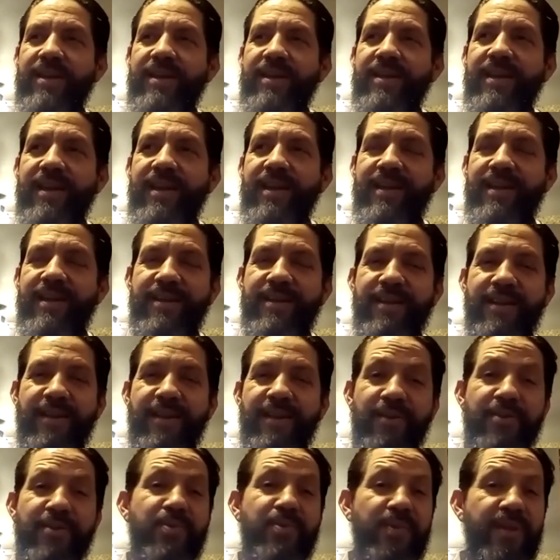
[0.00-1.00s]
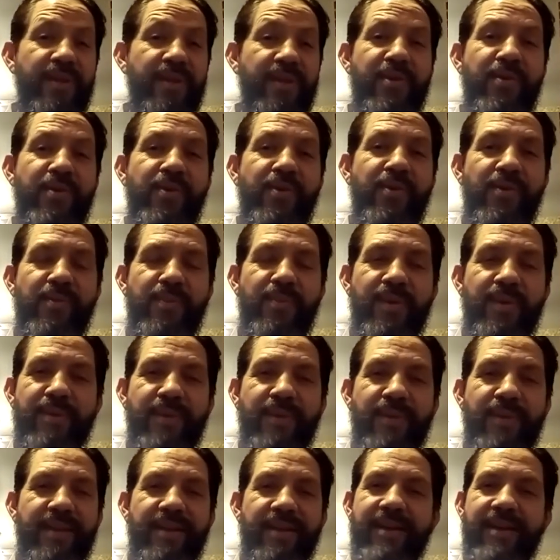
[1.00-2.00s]
And it looks really cool, but
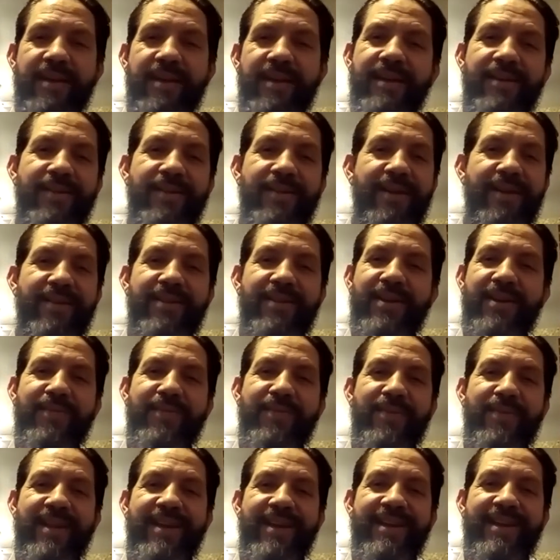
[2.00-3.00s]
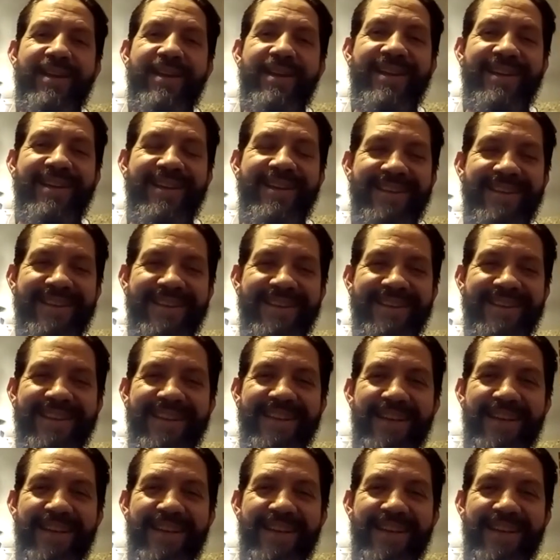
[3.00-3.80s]
I'm like, I don't have time for that.